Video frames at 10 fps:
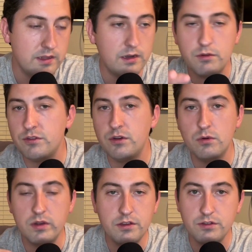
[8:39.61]
There is no
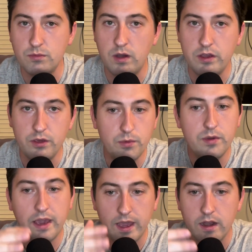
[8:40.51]
reason why you
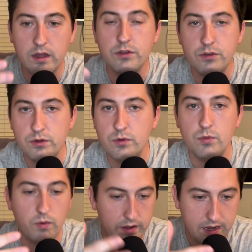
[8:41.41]
cannot do
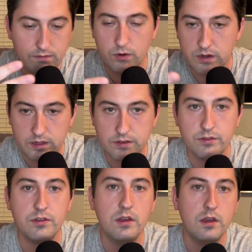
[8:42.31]
whatever it is